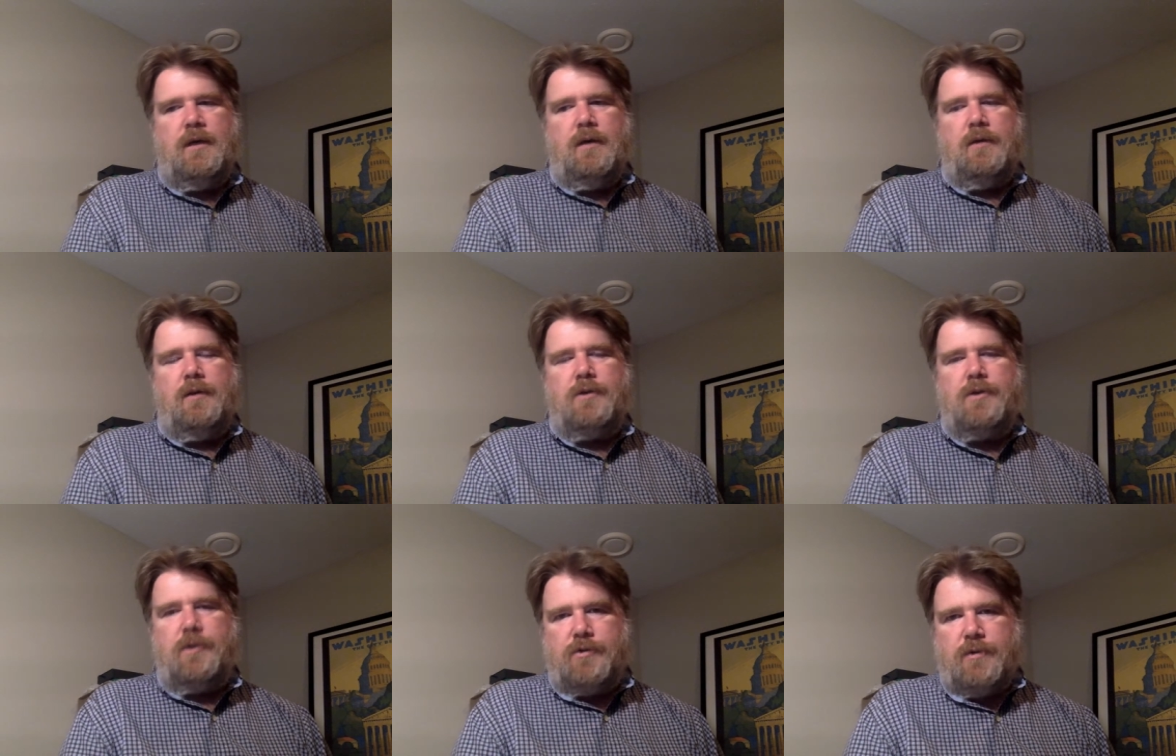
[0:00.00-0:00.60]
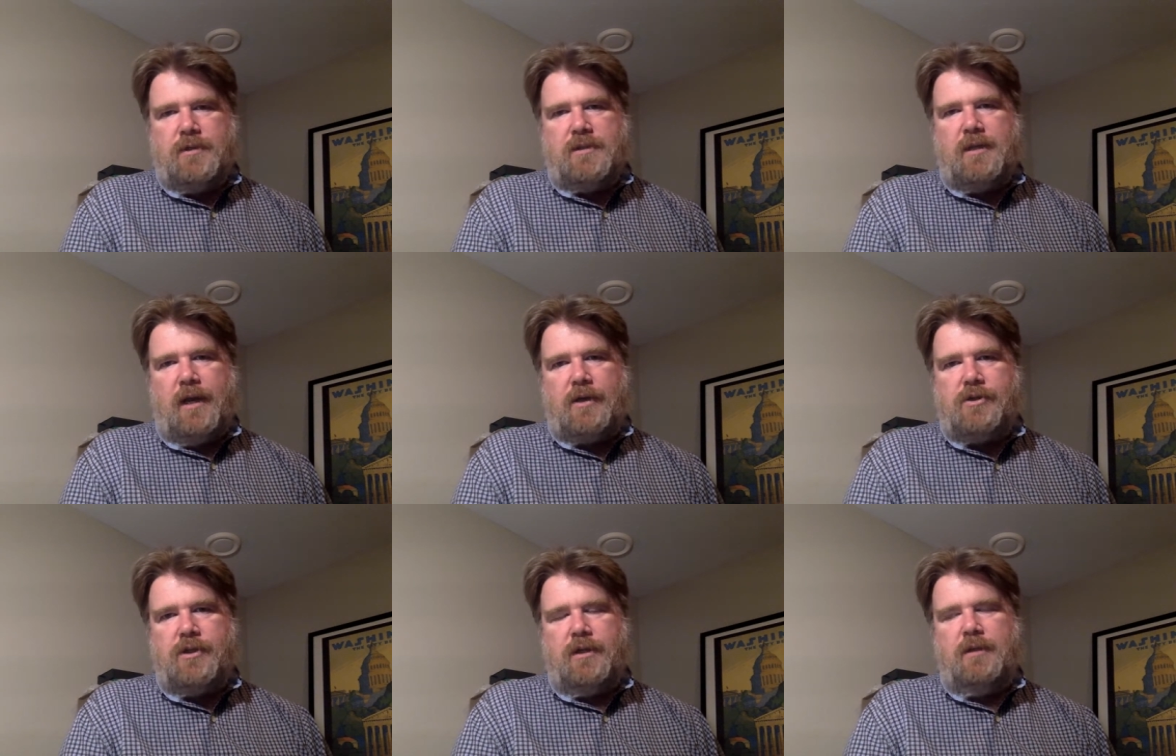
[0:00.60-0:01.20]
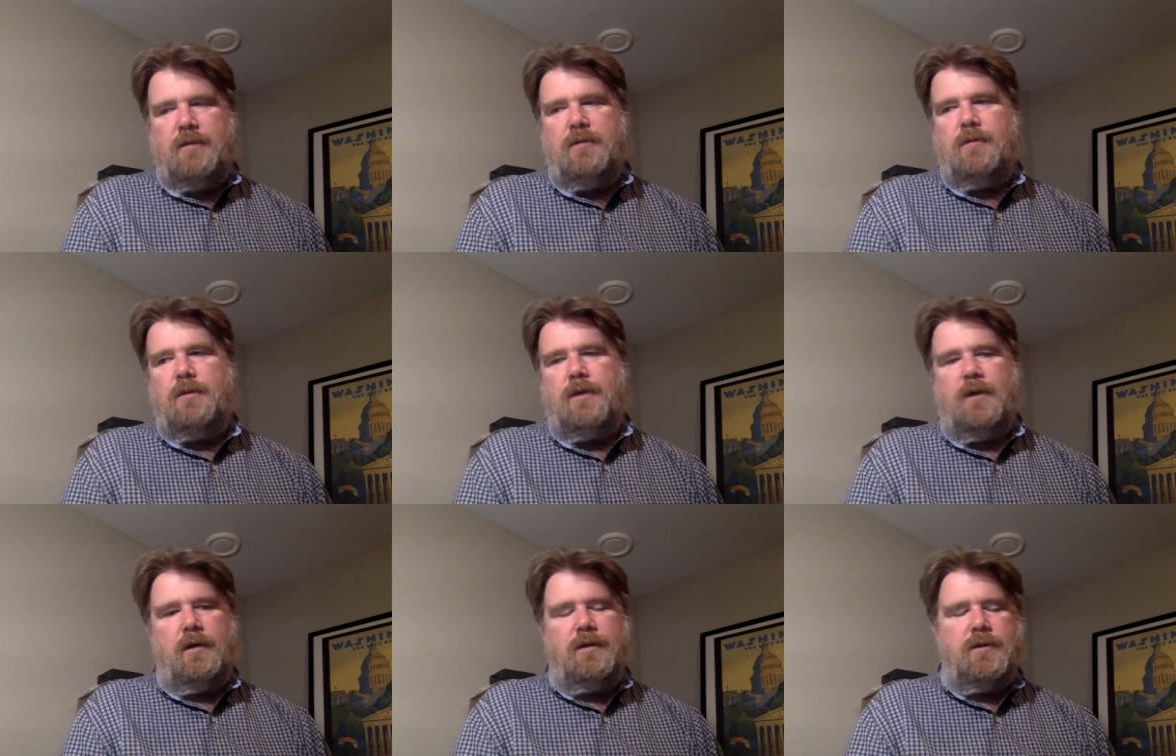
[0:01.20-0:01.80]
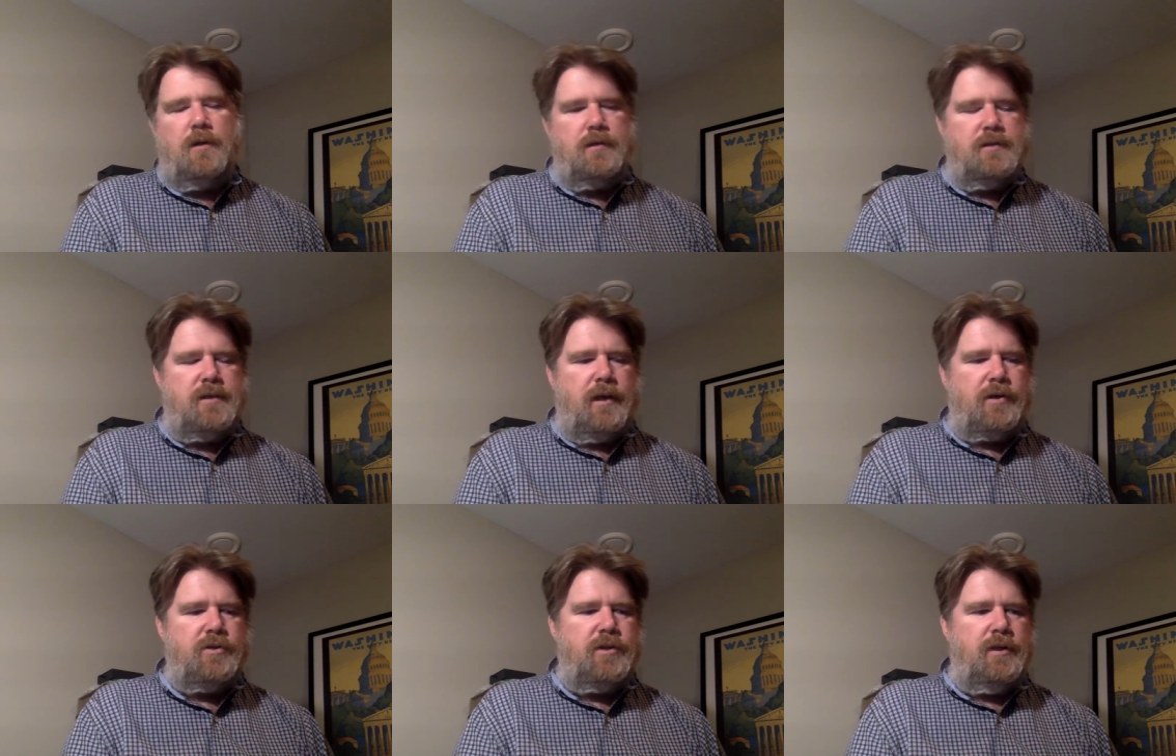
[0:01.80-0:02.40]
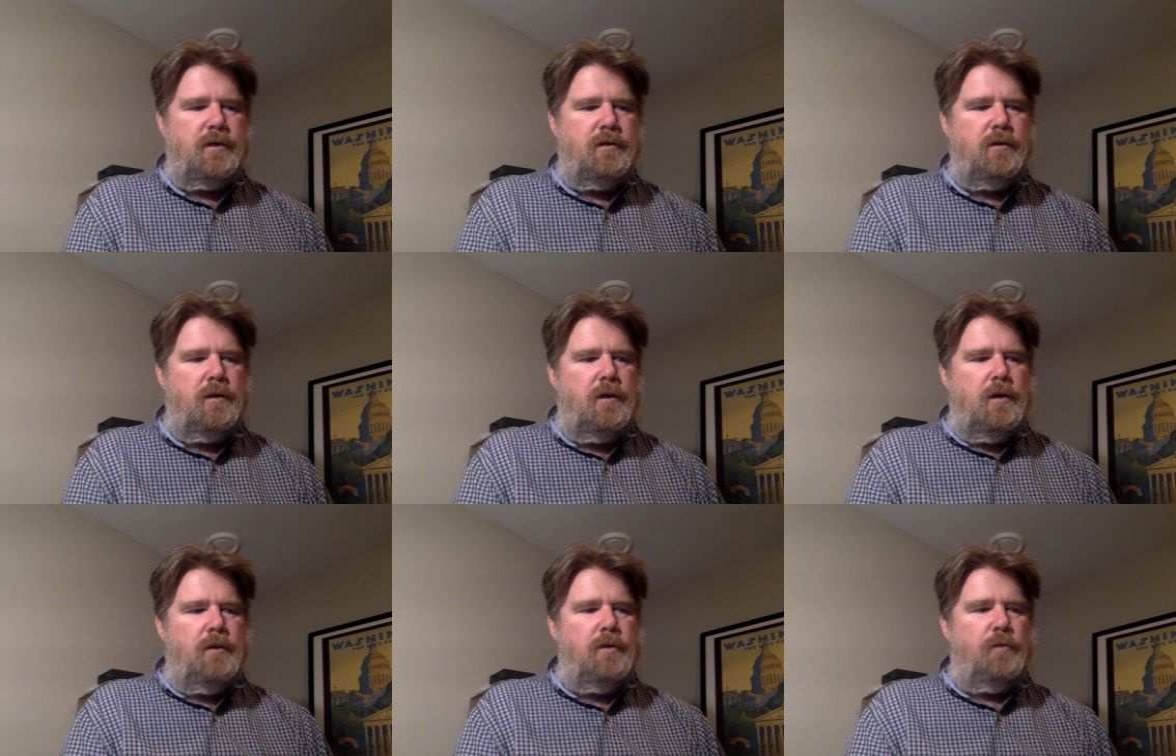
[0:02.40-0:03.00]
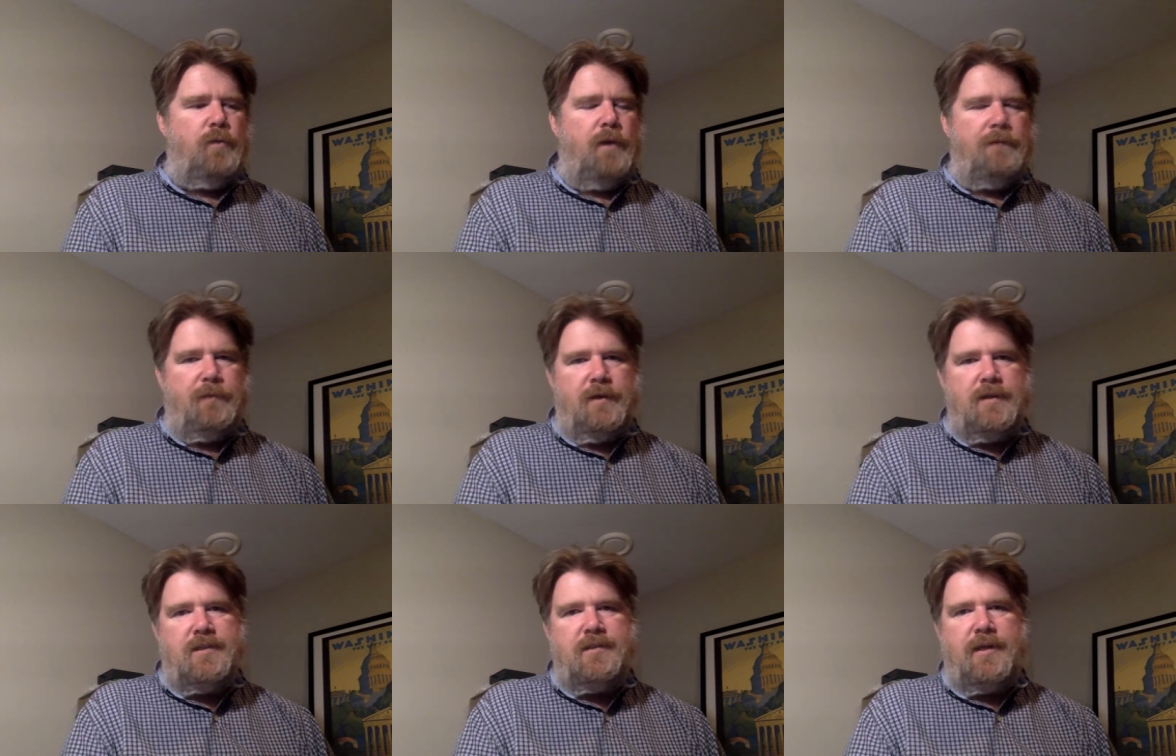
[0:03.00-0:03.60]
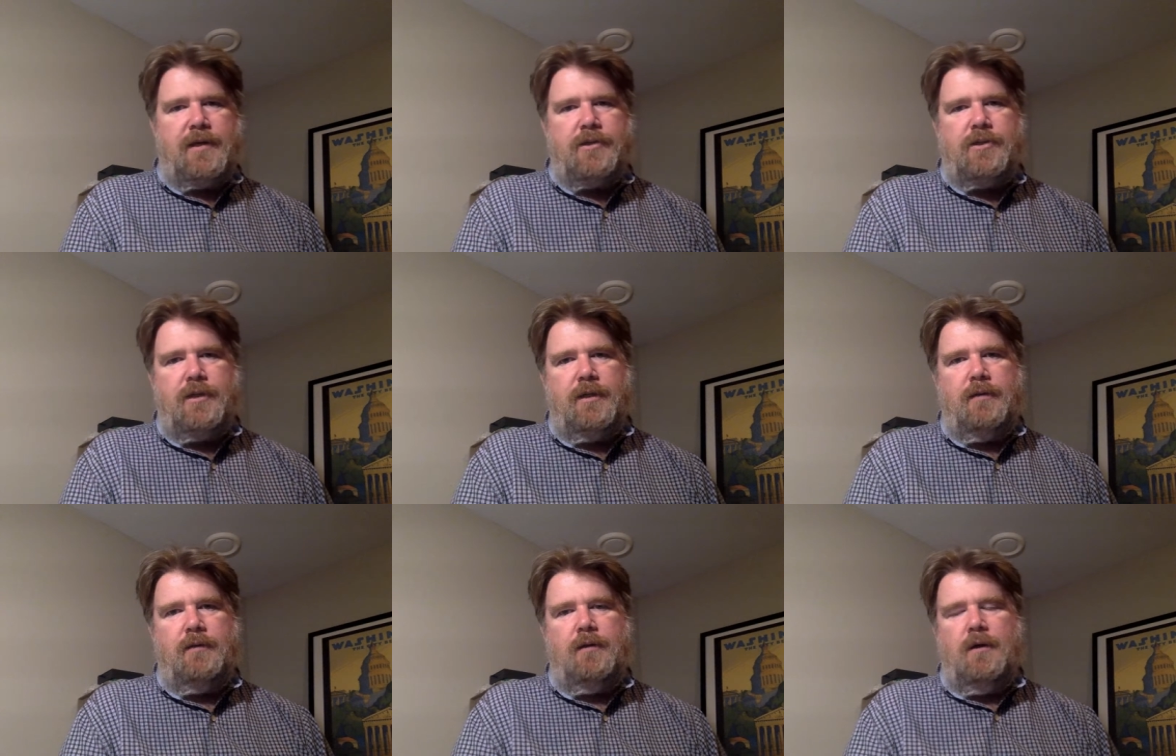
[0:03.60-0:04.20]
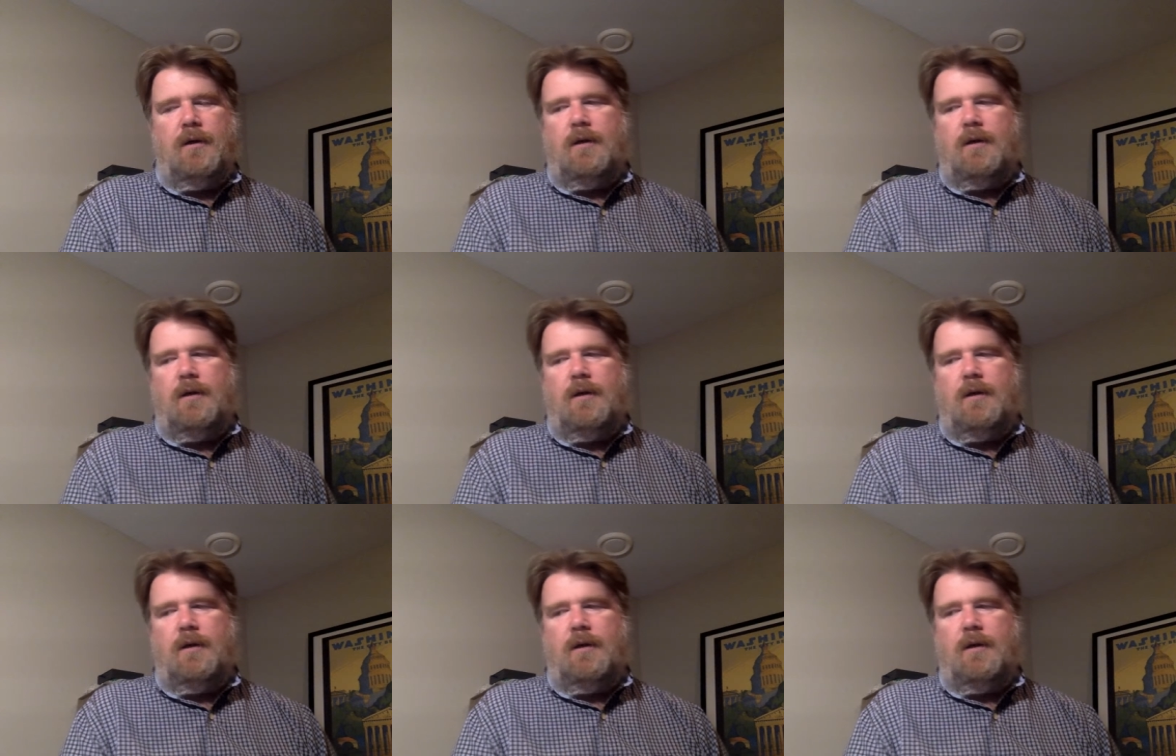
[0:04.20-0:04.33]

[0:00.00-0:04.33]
the children's section, the young adult section, the reference section,